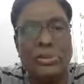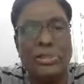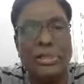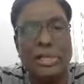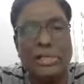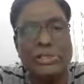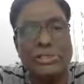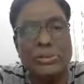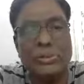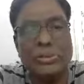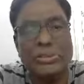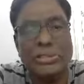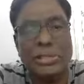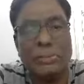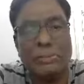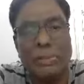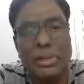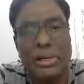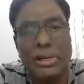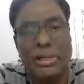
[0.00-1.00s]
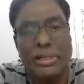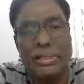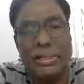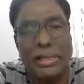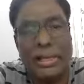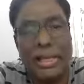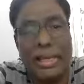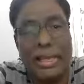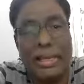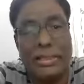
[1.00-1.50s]
has to be supplied in
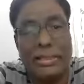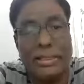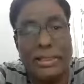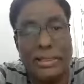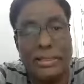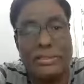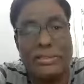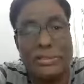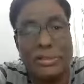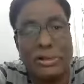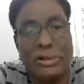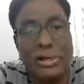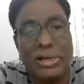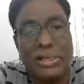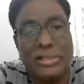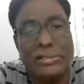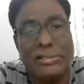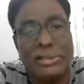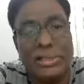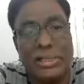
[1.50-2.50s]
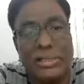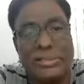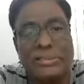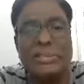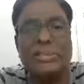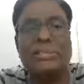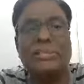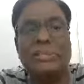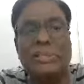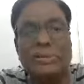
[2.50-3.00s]
the diet. It is called as
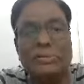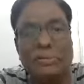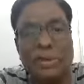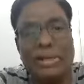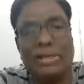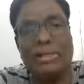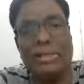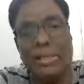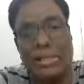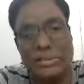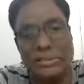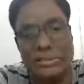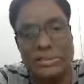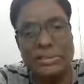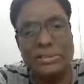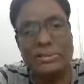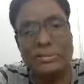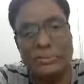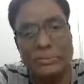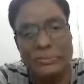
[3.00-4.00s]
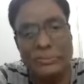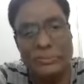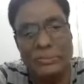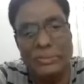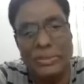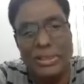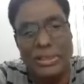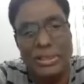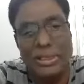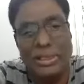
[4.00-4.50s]
essential fatty acid.
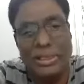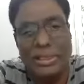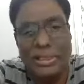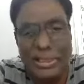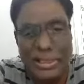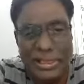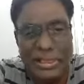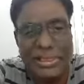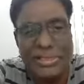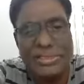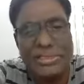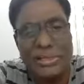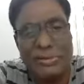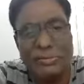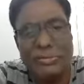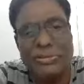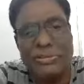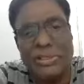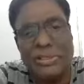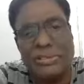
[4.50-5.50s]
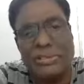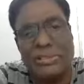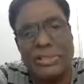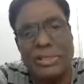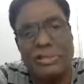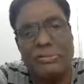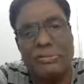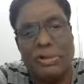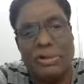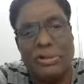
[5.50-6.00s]
Here itself,
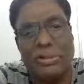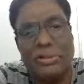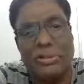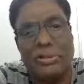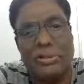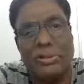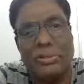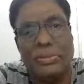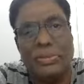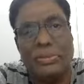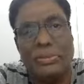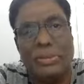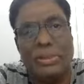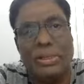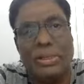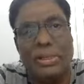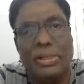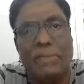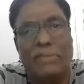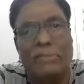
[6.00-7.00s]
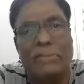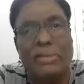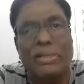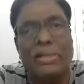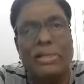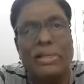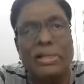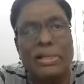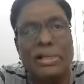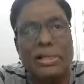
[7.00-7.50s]
I want you to remember,
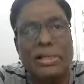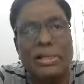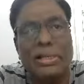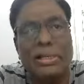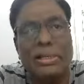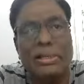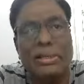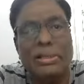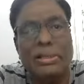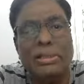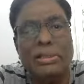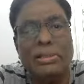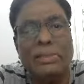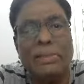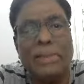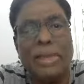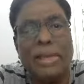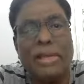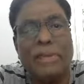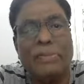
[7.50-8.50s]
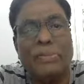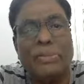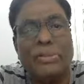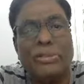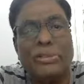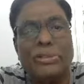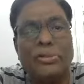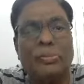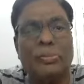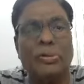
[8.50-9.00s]
phenylalanine in the para
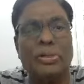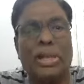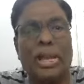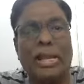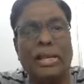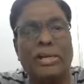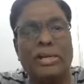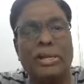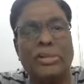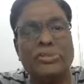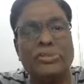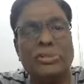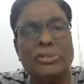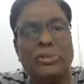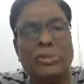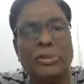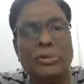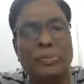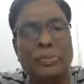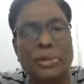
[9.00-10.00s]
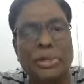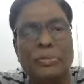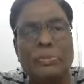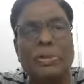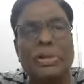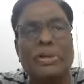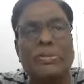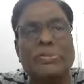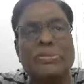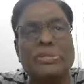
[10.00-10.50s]
position, you put a hydroxyl group, it
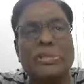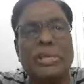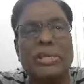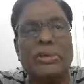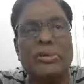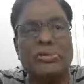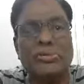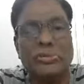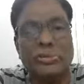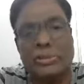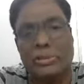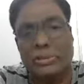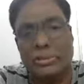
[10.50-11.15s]
becomes tyrosine.